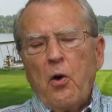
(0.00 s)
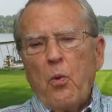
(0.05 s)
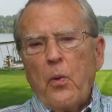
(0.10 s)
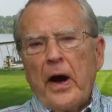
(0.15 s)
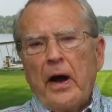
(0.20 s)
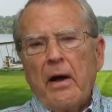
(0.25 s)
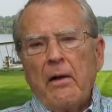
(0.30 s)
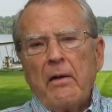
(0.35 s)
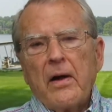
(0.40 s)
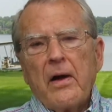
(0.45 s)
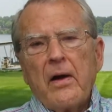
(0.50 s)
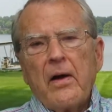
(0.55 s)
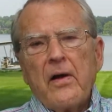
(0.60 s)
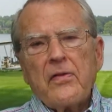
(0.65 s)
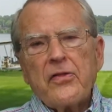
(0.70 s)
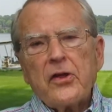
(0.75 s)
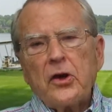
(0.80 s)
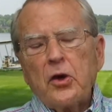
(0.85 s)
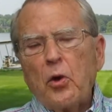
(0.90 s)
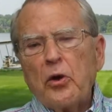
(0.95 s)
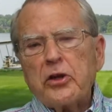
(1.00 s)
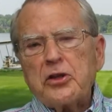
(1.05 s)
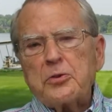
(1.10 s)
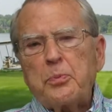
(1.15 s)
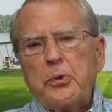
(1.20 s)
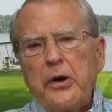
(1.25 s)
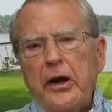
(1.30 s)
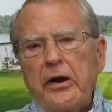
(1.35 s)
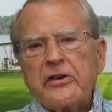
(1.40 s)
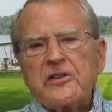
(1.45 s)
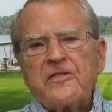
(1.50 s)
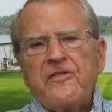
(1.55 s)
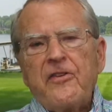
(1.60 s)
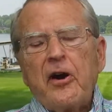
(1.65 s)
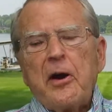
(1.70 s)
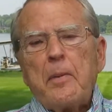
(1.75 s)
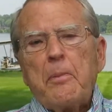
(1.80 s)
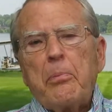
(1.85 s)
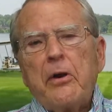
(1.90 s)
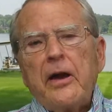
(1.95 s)
Well, the Lord's Prayer is
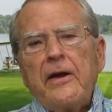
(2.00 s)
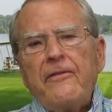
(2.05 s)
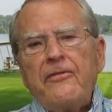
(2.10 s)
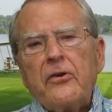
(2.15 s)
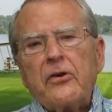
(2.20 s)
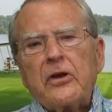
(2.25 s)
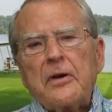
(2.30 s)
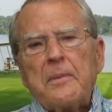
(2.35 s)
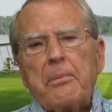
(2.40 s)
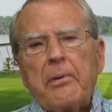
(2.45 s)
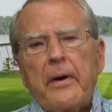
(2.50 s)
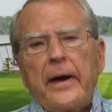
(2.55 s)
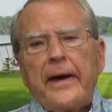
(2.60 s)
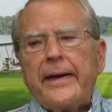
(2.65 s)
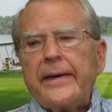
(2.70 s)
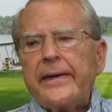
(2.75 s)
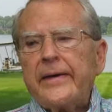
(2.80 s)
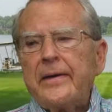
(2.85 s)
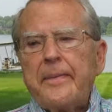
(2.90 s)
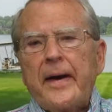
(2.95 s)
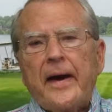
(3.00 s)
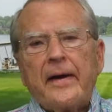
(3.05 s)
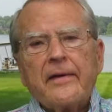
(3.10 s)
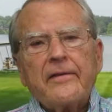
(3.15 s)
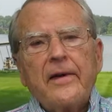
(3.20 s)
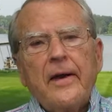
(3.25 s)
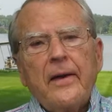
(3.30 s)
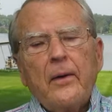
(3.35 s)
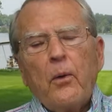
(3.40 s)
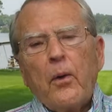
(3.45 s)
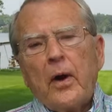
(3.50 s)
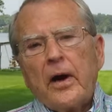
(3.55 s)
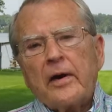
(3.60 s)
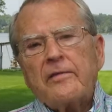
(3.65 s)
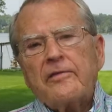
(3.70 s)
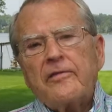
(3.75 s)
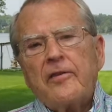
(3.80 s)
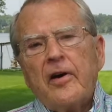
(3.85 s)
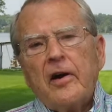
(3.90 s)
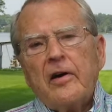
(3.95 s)
very brief. You can pray it in about, what,
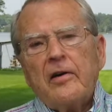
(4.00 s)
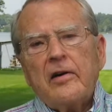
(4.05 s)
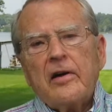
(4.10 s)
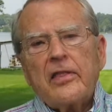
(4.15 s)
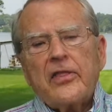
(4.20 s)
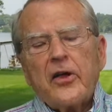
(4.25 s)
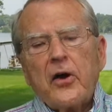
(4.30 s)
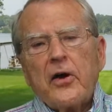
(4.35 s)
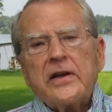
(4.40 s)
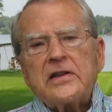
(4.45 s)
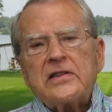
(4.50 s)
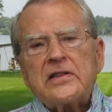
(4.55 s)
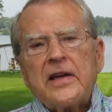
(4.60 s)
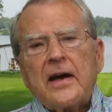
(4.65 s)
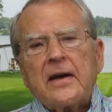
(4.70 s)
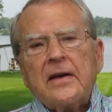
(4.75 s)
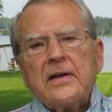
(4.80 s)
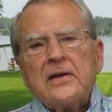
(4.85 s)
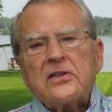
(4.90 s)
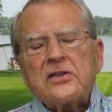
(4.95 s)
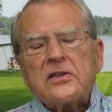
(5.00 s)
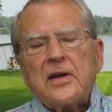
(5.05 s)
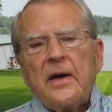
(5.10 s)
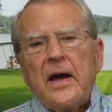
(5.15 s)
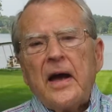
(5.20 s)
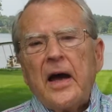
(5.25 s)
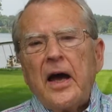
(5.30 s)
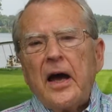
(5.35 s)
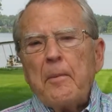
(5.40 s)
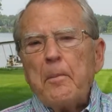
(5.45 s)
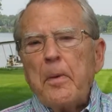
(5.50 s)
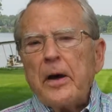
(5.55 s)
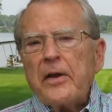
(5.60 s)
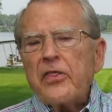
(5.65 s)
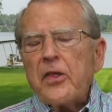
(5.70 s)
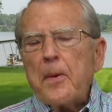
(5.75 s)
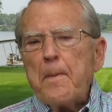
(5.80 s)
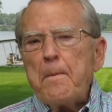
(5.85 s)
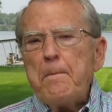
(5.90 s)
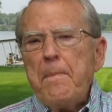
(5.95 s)
30 seconds?
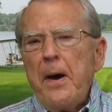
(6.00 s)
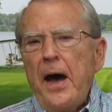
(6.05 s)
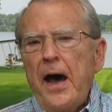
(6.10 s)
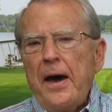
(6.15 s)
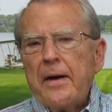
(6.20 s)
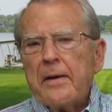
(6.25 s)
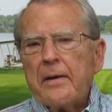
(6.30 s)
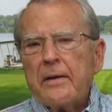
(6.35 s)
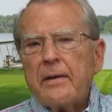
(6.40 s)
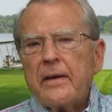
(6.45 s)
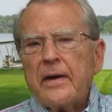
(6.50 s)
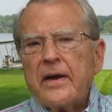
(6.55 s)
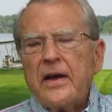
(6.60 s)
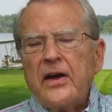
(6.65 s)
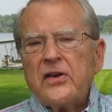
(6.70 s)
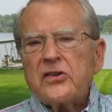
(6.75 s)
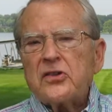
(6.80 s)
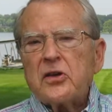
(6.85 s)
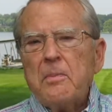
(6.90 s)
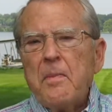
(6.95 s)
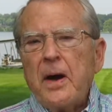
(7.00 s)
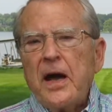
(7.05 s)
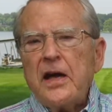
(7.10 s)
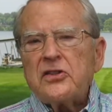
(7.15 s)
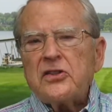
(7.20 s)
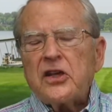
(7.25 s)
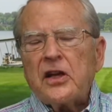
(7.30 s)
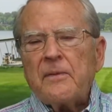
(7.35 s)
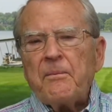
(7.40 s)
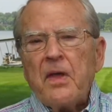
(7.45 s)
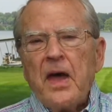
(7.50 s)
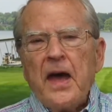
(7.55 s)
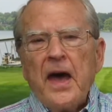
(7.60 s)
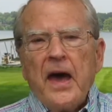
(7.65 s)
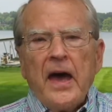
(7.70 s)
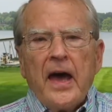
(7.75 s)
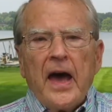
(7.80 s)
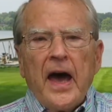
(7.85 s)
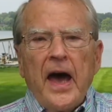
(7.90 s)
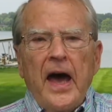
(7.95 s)
but the pattern is amazing.
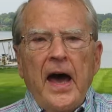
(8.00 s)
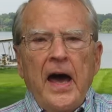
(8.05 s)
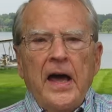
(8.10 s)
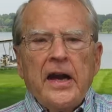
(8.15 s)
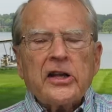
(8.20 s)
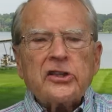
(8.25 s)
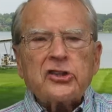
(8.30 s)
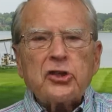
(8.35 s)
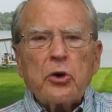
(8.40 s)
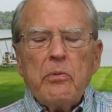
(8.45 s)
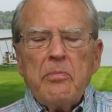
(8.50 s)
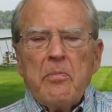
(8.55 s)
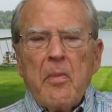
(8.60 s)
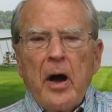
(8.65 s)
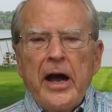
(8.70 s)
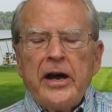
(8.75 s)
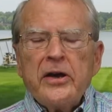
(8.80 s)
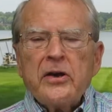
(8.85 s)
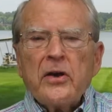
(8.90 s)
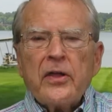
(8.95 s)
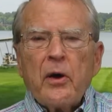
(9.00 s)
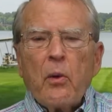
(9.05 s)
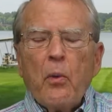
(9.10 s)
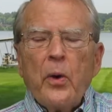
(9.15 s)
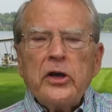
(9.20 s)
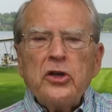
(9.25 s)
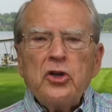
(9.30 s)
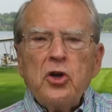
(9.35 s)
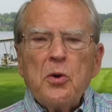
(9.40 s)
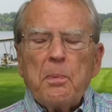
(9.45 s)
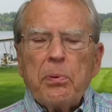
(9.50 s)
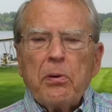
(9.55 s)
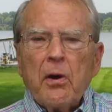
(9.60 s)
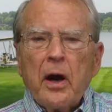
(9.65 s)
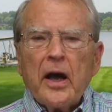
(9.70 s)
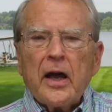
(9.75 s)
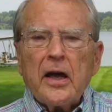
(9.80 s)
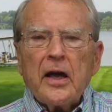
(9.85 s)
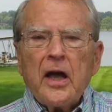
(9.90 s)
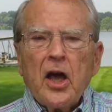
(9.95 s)
And it's a reminder that when you
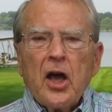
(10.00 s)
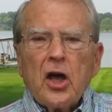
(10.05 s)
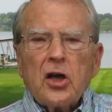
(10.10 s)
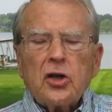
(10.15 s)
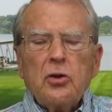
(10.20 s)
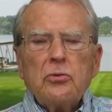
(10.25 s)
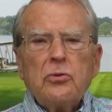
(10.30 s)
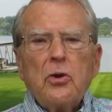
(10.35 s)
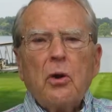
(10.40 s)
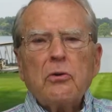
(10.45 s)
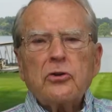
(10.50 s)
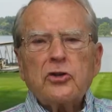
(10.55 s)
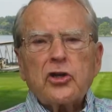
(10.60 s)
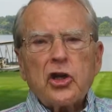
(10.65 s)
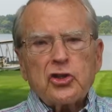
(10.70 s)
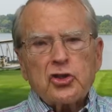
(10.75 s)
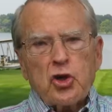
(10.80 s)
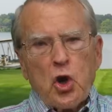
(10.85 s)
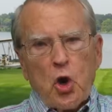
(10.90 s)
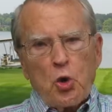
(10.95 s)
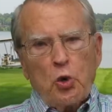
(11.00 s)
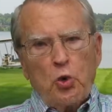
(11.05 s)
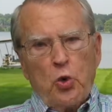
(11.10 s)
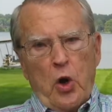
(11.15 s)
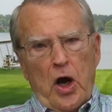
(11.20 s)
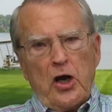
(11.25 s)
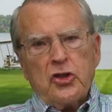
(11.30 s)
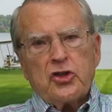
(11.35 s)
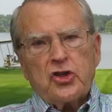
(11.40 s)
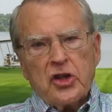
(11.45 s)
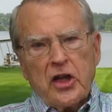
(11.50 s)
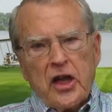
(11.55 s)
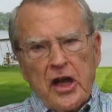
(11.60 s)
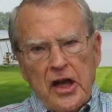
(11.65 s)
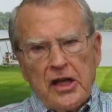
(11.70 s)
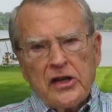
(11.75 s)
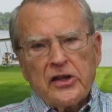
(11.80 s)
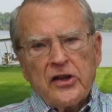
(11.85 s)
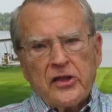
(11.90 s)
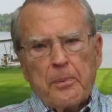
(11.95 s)
pray, you don't just rush
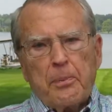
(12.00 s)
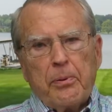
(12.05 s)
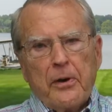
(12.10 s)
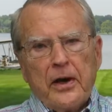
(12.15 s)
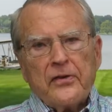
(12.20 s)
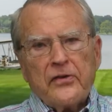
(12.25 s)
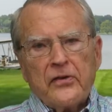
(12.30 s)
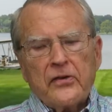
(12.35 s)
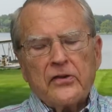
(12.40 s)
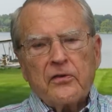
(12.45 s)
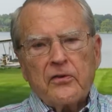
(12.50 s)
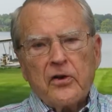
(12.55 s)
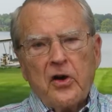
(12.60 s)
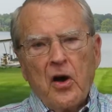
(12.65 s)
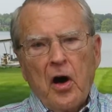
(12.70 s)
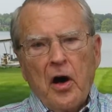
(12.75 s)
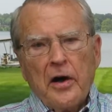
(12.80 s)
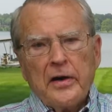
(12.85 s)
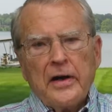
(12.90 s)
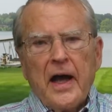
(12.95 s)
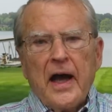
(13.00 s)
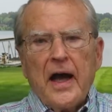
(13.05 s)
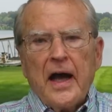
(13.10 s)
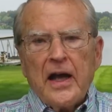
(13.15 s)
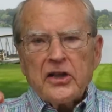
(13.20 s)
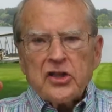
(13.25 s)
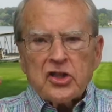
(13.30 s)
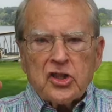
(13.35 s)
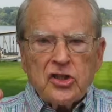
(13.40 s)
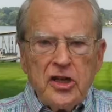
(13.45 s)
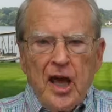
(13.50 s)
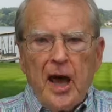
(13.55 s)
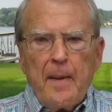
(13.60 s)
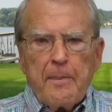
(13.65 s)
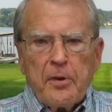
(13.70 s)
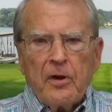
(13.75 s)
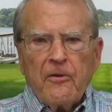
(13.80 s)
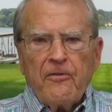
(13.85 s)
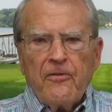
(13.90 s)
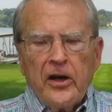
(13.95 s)
into the presence of God,
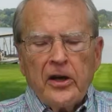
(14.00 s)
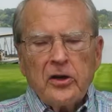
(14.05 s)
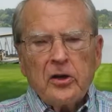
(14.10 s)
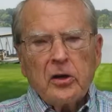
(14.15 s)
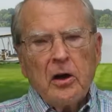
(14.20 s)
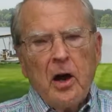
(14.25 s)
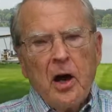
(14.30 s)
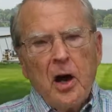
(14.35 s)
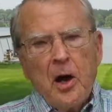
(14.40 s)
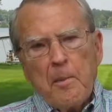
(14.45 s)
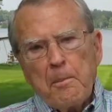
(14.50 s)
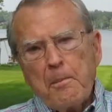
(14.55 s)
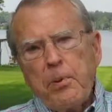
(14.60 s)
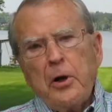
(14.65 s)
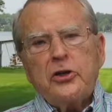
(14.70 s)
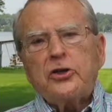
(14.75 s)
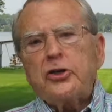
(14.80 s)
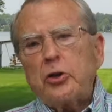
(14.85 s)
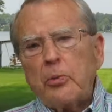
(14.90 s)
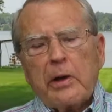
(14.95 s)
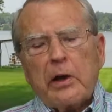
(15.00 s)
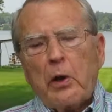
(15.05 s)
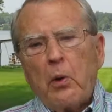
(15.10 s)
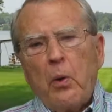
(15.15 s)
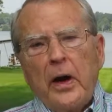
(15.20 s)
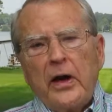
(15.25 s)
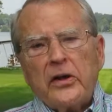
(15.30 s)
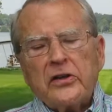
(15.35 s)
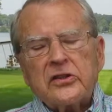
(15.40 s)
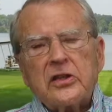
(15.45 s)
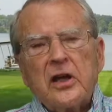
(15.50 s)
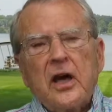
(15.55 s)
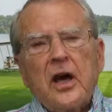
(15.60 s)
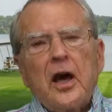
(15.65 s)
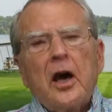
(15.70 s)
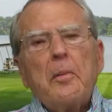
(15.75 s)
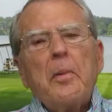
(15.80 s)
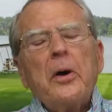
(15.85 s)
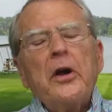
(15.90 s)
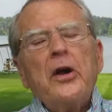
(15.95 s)
snap your finger, put your request,
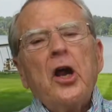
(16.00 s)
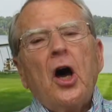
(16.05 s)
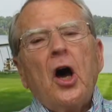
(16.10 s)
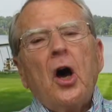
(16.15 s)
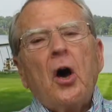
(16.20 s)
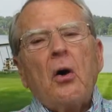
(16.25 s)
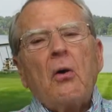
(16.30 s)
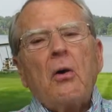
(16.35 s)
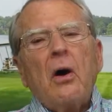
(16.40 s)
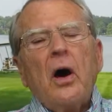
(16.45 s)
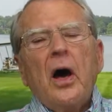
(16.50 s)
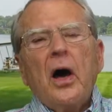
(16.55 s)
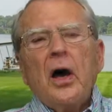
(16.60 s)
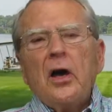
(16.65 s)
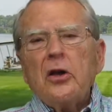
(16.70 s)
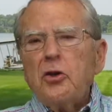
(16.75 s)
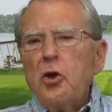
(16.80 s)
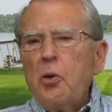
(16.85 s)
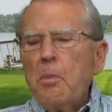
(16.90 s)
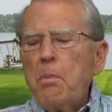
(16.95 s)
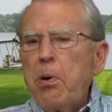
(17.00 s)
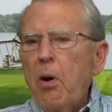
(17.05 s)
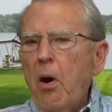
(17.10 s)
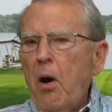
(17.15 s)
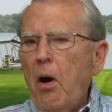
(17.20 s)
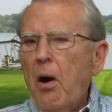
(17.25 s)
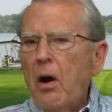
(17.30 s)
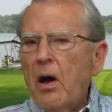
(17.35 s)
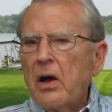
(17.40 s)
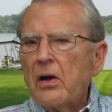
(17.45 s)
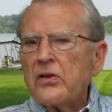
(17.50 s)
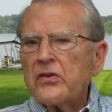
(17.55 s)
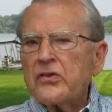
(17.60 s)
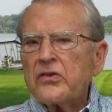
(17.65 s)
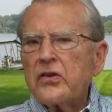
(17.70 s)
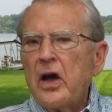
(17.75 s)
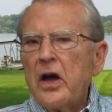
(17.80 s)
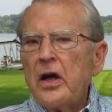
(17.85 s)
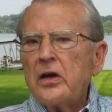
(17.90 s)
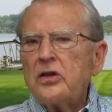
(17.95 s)
but no, you
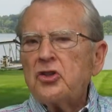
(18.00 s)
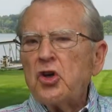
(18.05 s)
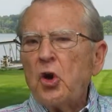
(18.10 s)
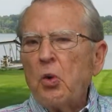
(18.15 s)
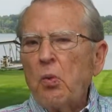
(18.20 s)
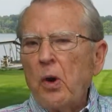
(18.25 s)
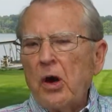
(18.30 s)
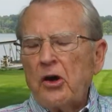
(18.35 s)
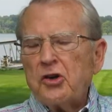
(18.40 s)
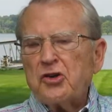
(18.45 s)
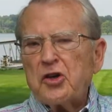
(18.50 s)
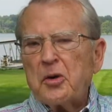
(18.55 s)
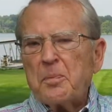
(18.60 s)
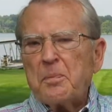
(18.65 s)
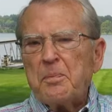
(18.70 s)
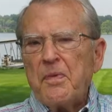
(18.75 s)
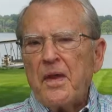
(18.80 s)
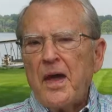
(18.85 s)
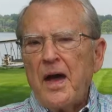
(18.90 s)
pause to worship.